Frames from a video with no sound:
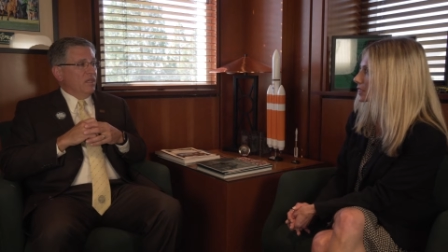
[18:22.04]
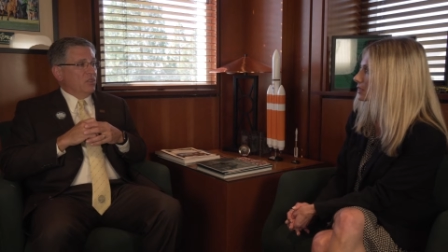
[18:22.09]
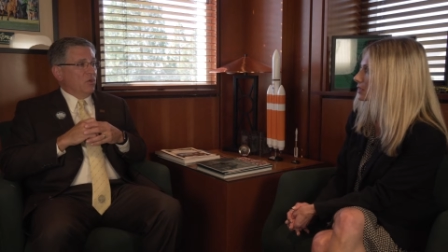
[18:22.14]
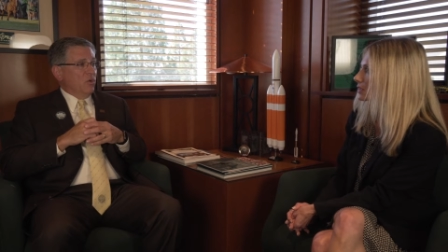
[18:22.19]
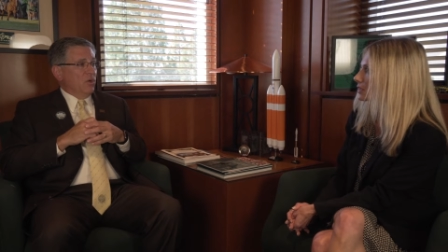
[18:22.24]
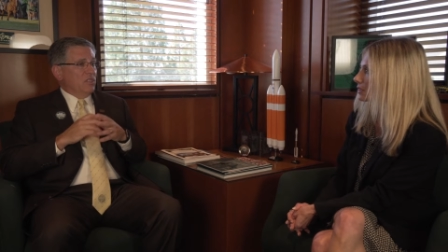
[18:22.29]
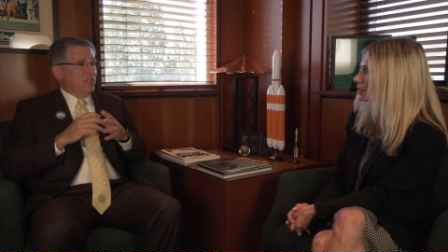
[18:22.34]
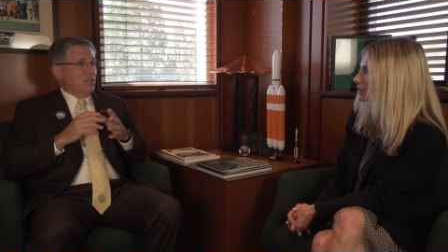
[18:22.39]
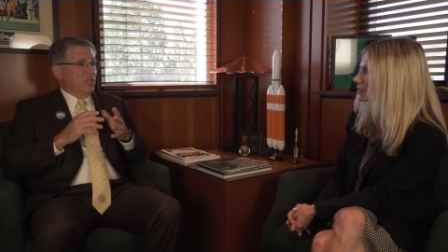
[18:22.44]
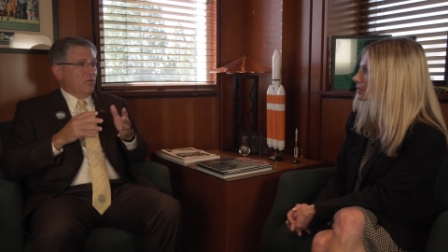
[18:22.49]

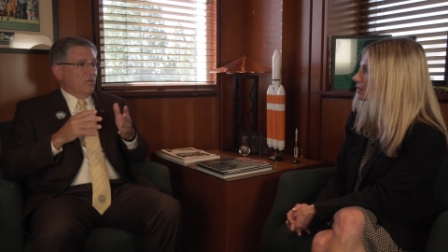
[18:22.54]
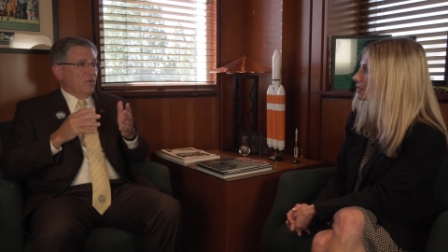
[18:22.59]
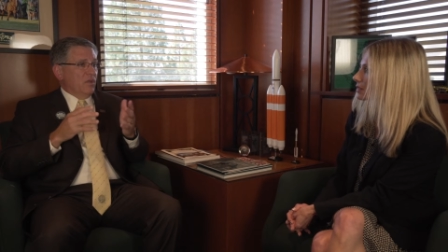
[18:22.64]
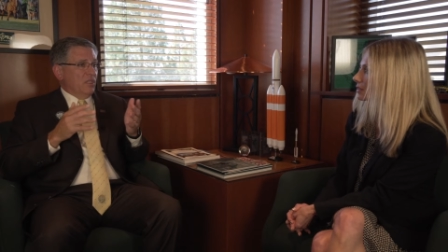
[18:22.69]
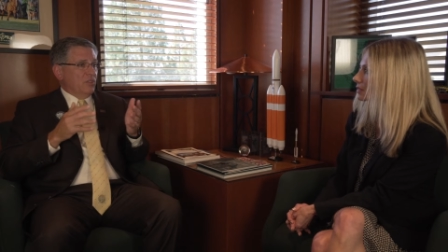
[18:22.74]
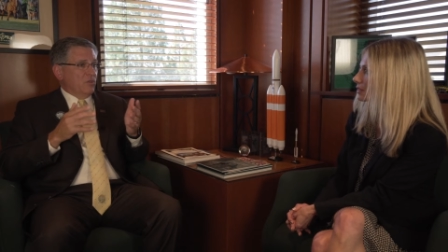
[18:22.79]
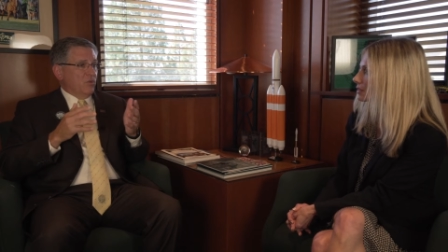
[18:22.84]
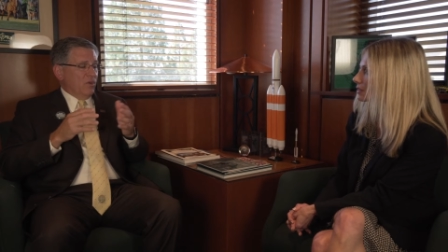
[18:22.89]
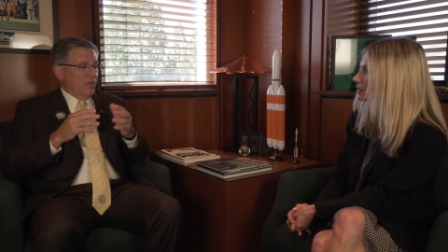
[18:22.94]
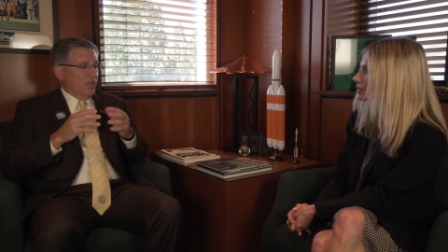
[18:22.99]
So it's a
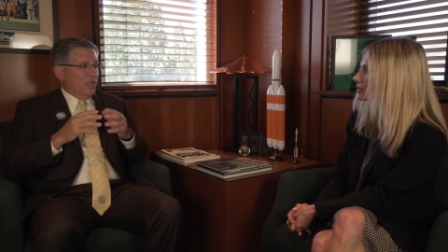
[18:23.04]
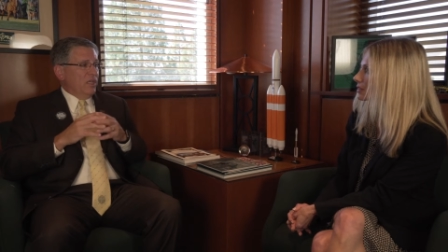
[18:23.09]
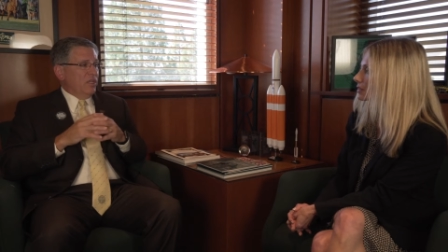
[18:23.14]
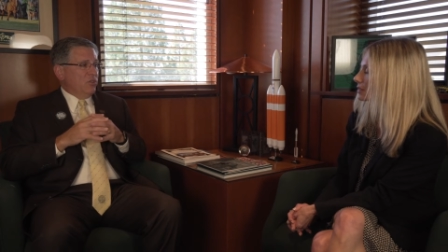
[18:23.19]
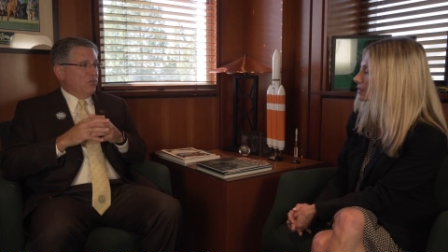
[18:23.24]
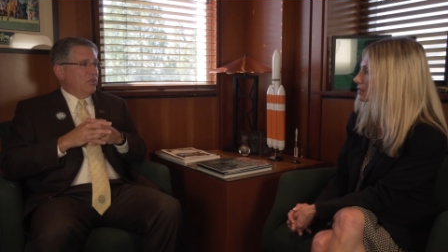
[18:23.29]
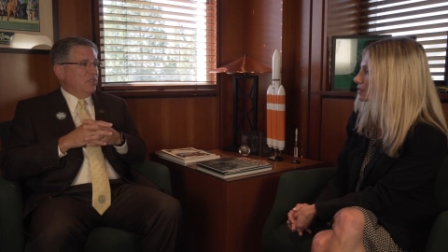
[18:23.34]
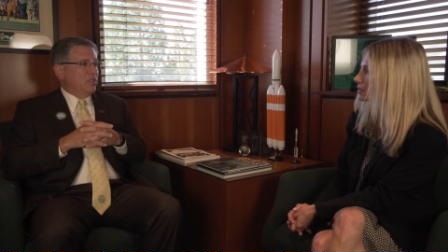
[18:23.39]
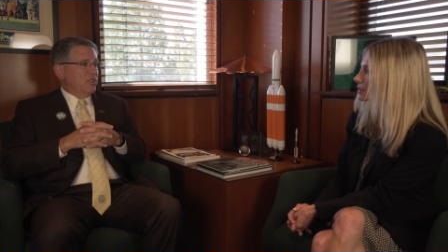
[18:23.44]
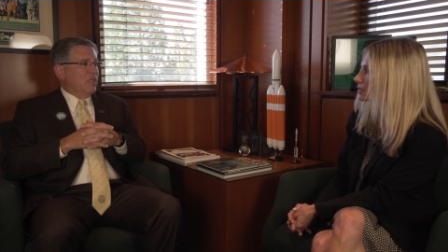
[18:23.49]
it's a really
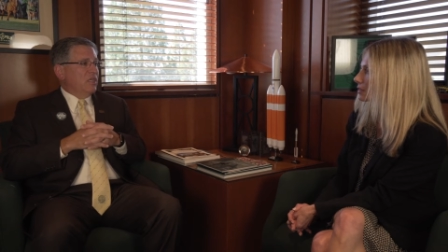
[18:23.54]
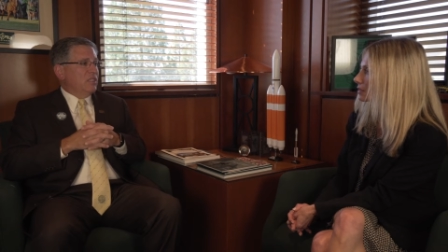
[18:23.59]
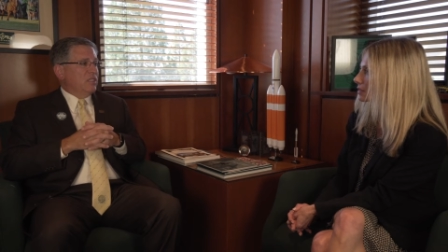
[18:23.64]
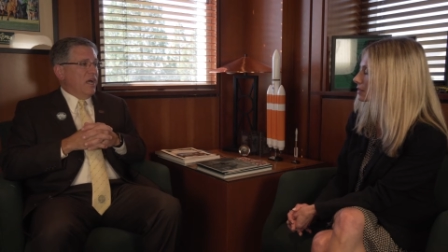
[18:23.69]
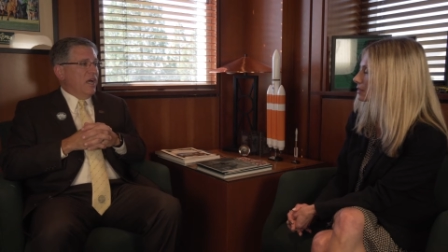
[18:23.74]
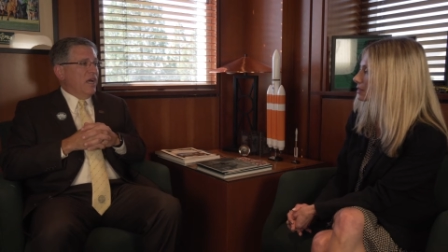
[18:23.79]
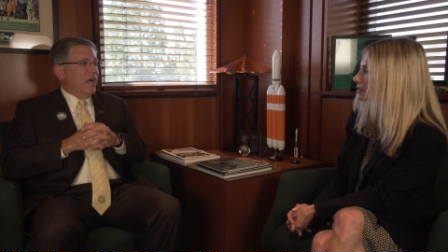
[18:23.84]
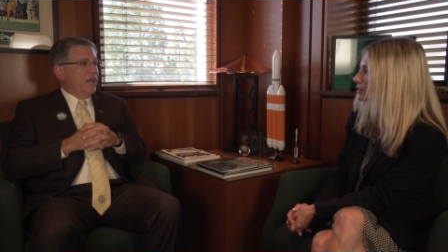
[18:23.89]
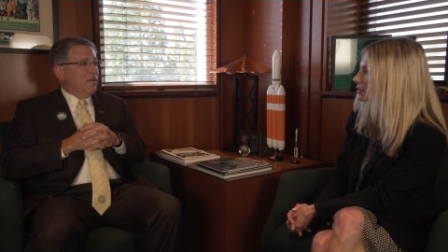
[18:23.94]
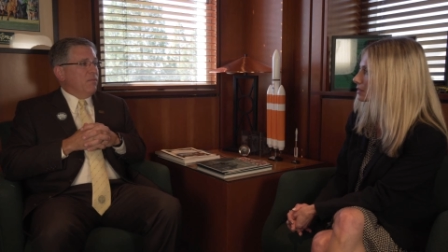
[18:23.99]
interesting
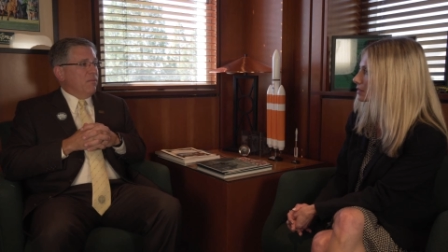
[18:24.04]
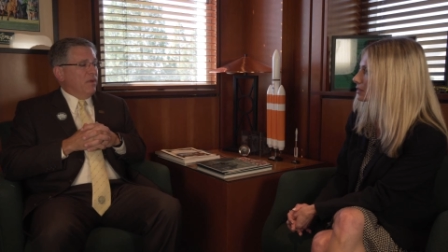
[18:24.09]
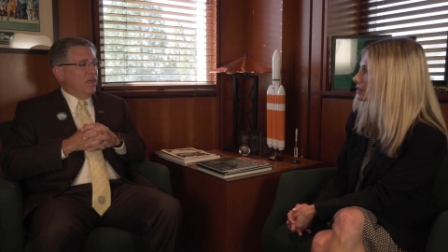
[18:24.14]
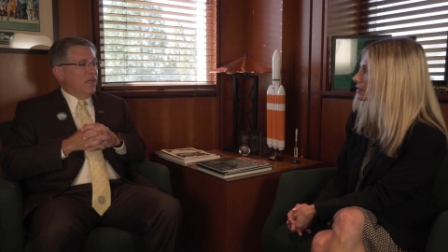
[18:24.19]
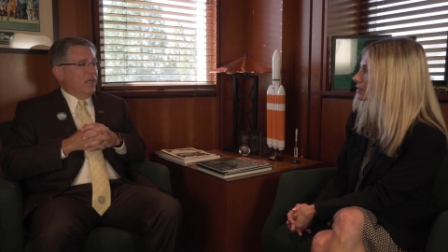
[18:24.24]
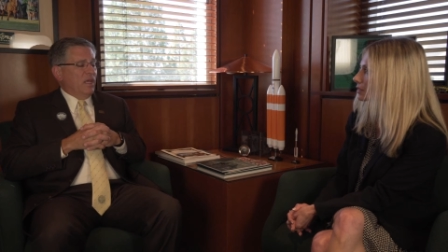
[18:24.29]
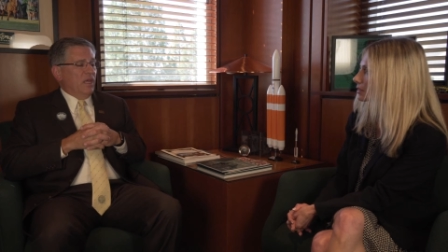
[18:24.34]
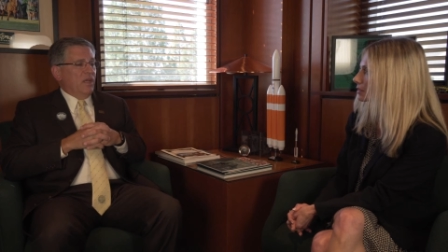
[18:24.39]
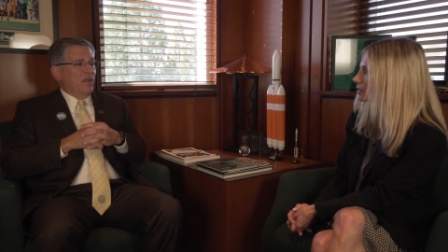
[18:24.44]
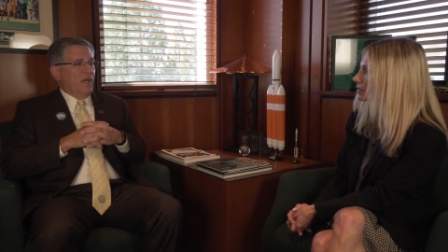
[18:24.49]
time,
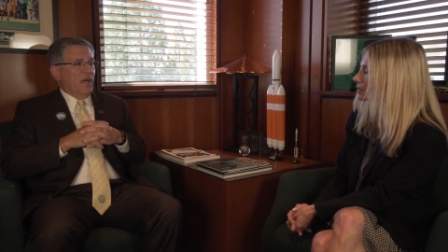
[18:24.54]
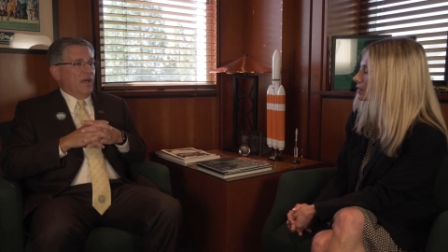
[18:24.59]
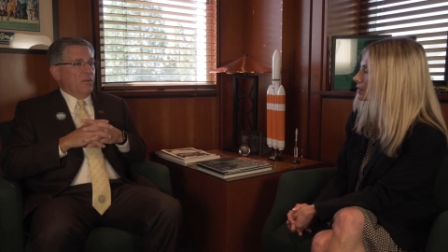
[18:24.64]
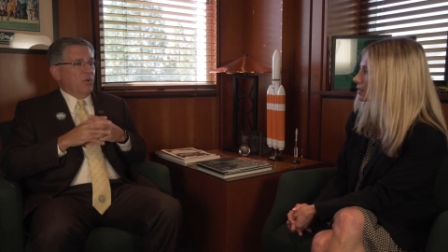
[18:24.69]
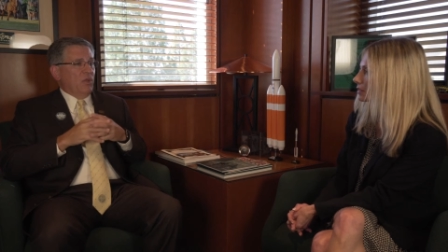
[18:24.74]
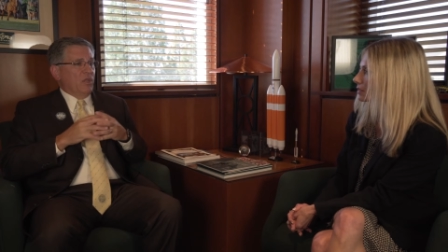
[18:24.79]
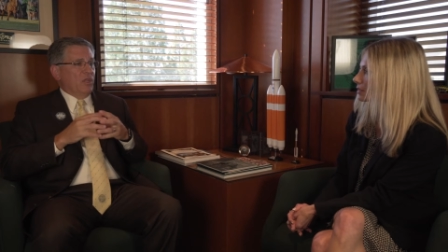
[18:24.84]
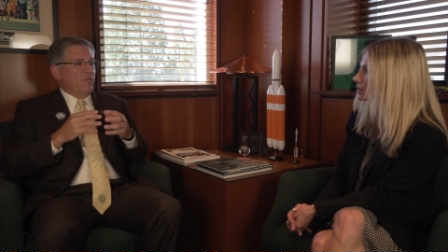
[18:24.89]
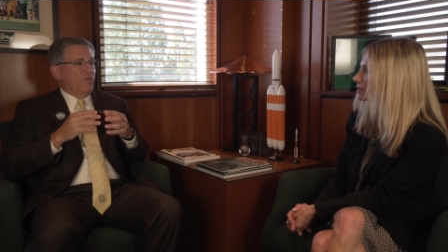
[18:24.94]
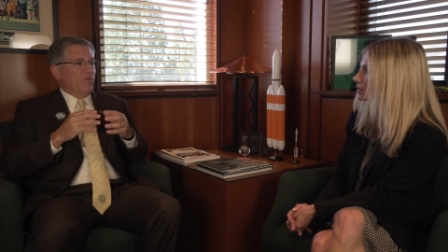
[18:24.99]
and I
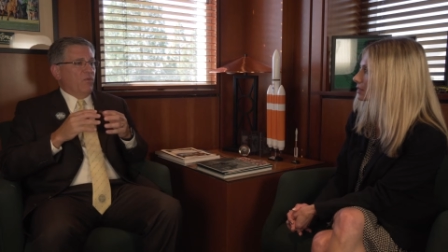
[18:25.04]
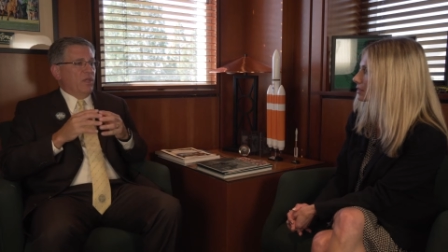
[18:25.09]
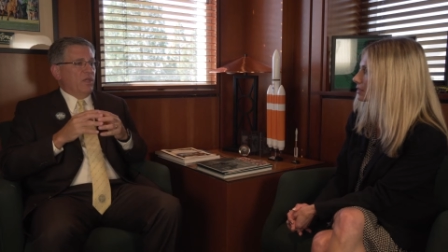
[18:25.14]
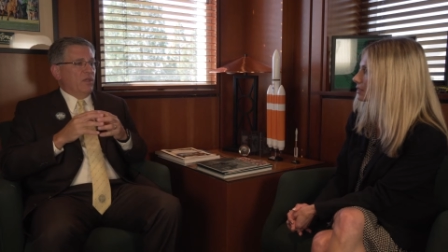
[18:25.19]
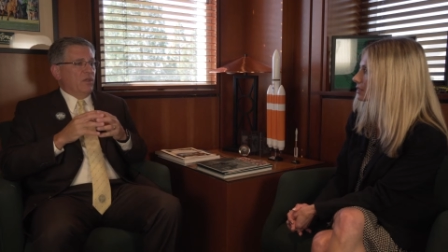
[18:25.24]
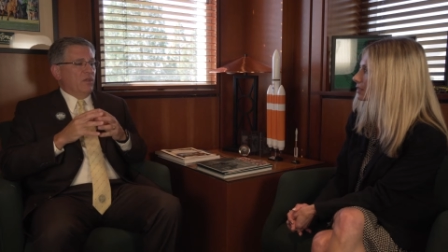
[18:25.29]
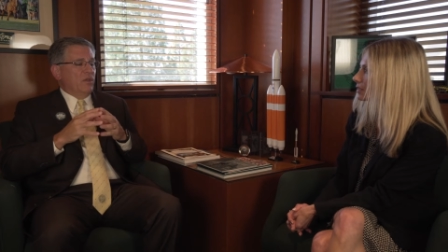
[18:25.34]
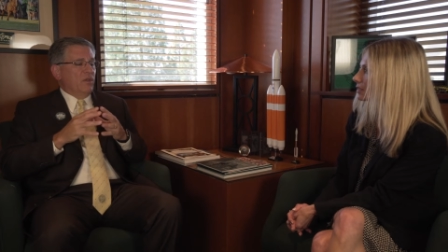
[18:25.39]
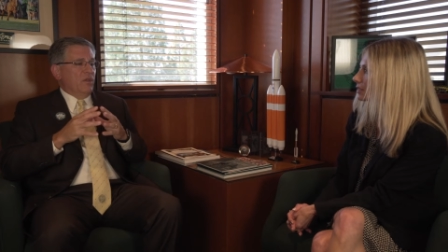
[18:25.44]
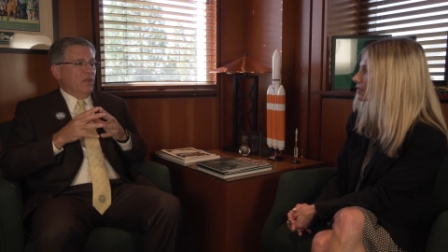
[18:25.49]
believe we
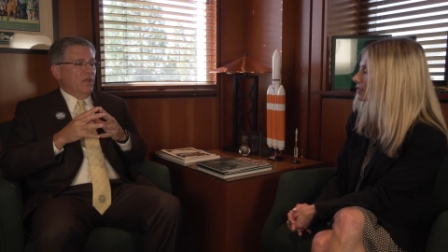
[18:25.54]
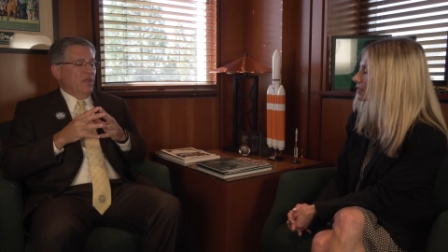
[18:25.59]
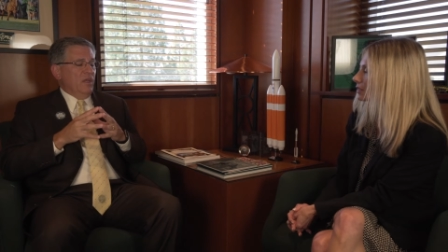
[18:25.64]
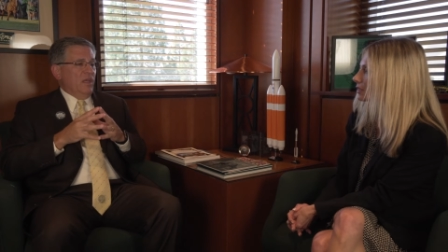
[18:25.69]
can